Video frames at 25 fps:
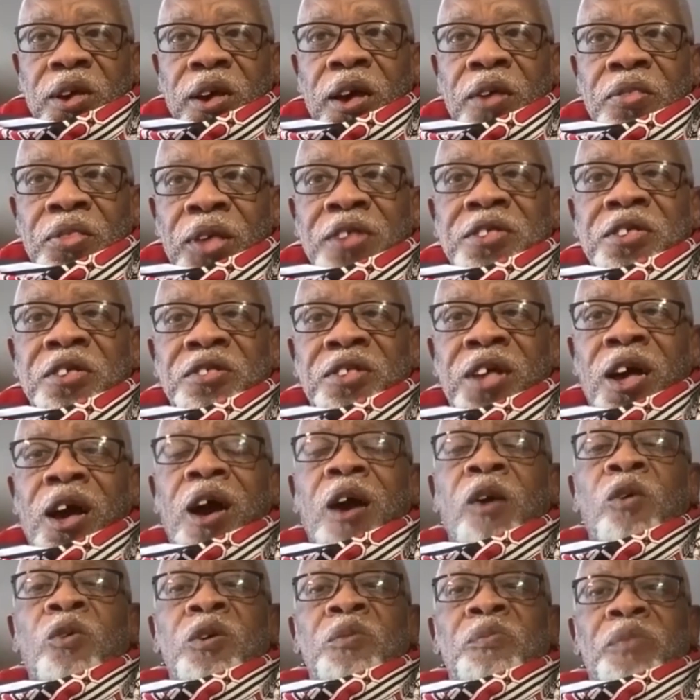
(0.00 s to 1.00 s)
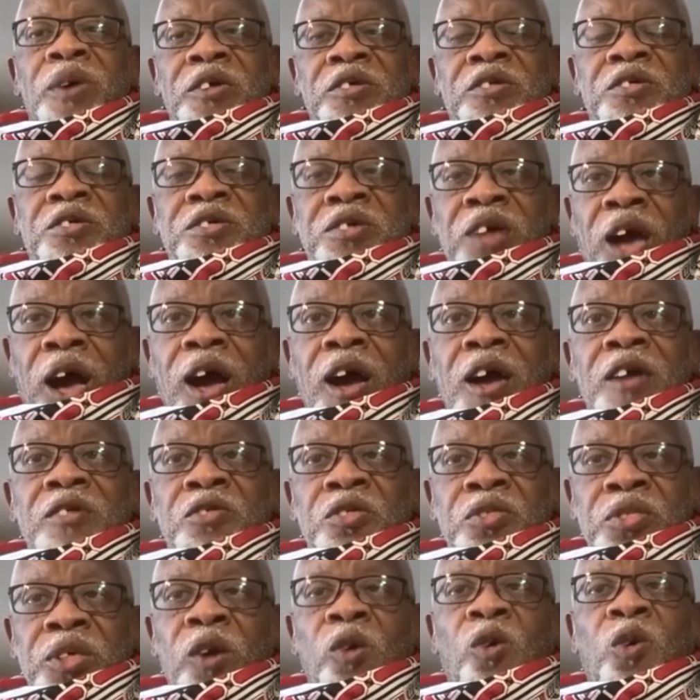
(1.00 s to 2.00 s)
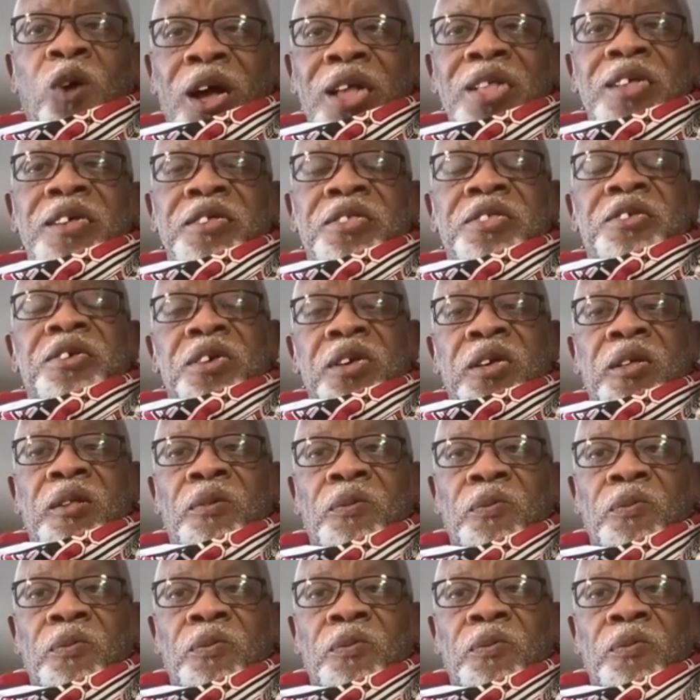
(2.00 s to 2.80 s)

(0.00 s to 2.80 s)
And that is how we must judge the quality